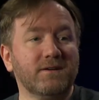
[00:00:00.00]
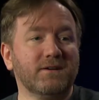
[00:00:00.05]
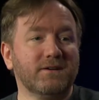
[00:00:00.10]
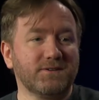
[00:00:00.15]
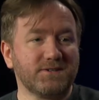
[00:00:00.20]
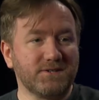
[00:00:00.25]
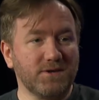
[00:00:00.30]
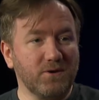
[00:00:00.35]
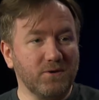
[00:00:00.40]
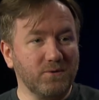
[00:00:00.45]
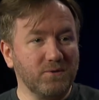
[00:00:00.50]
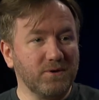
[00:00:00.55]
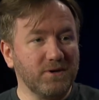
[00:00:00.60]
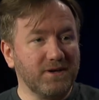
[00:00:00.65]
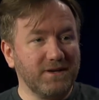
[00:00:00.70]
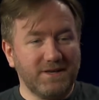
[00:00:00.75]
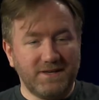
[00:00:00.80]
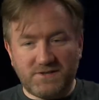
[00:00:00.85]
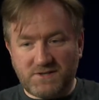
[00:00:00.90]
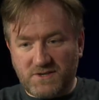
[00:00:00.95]
So
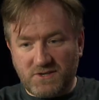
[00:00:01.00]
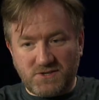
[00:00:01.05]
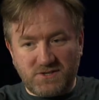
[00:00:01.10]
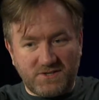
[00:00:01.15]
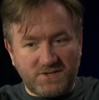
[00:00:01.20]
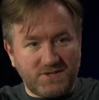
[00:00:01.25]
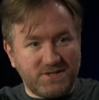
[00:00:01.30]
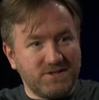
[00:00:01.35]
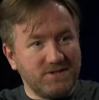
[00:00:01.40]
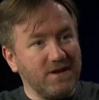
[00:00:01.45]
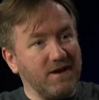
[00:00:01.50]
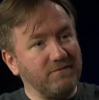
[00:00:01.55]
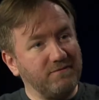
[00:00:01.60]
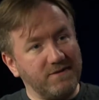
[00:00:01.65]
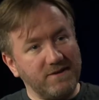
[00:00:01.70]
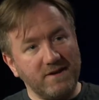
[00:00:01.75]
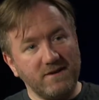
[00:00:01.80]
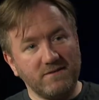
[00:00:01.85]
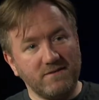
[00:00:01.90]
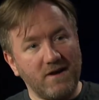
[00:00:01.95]
he's just stuffed
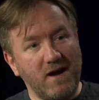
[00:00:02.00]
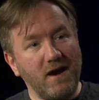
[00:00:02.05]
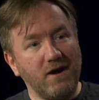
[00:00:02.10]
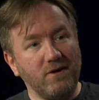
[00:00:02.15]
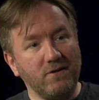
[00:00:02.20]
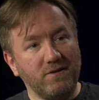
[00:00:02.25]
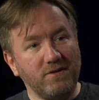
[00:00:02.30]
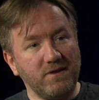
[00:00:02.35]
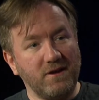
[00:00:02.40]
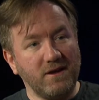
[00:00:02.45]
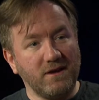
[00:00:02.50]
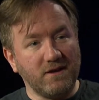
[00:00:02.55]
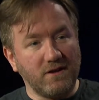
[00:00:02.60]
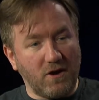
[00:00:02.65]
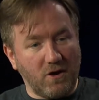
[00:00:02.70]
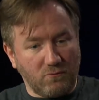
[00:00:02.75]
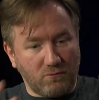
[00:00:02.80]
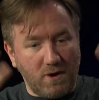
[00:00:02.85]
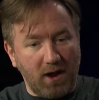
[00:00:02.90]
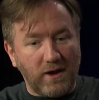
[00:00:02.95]
the entire thing
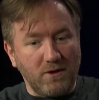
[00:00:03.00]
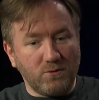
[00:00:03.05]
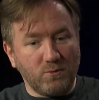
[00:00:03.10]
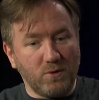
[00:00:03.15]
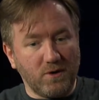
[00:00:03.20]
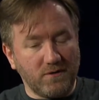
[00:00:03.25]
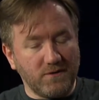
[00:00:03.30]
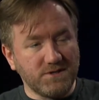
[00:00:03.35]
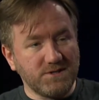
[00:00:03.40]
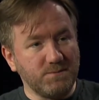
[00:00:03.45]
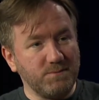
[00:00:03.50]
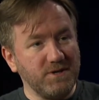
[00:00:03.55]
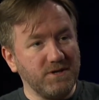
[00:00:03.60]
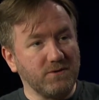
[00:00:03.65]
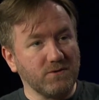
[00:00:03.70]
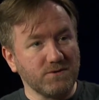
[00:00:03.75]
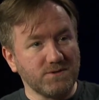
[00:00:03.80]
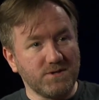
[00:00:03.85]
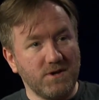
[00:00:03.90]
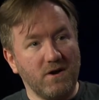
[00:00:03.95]
around where the
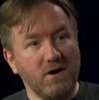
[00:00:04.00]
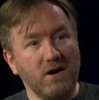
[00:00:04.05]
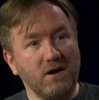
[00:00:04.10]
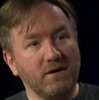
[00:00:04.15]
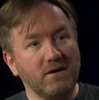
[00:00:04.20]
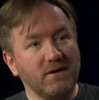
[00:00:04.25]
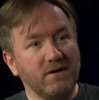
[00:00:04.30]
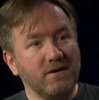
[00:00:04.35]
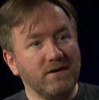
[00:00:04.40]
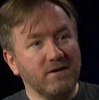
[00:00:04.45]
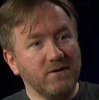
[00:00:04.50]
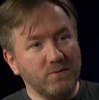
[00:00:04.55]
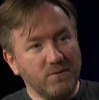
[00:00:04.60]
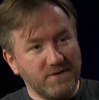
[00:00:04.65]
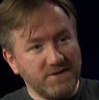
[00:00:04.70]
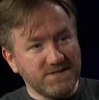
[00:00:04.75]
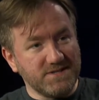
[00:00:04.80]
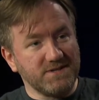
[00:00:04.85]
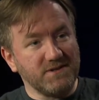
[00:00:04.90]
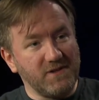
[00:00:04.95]
speakers are with
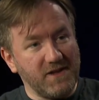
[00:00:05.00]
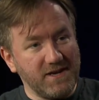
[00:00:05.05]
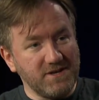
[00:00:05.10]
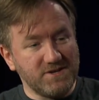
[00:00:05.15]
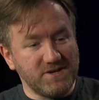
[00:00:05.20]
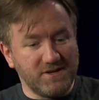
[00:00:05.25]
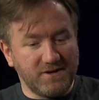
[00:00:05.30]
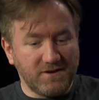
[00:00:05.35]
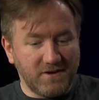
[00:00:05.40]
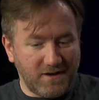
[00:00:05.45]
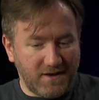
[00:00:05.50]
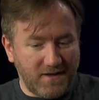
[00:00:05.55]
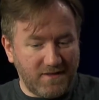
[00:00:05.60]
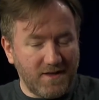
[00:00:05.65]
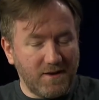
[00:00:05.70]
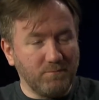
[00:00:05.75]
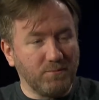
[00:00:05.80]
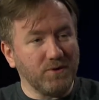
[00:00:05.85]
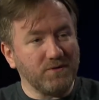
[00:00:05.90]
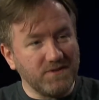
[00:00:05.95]
insulation and
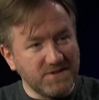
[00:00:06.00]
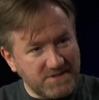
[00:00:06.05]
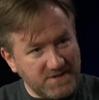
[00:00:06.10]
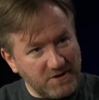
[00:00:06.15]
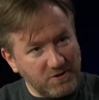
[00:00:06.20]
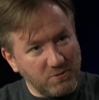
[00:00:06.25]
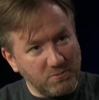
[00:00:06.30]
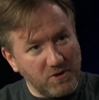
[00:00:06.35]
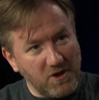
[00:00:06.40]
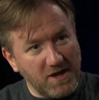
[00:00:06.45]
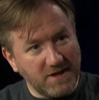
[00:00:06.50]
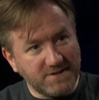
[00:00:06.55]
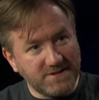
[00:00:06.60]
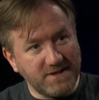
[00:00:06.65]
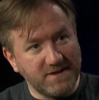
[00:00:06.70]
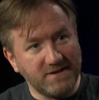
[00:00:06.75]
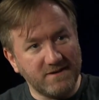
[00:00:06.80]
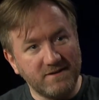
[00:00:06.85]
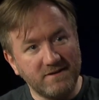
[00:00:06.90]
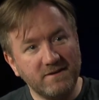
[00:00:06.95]
then put the cinder blocks
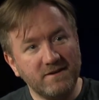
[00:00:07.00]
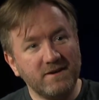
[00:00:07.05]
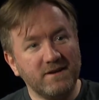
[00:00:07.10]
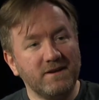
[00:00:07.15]
in.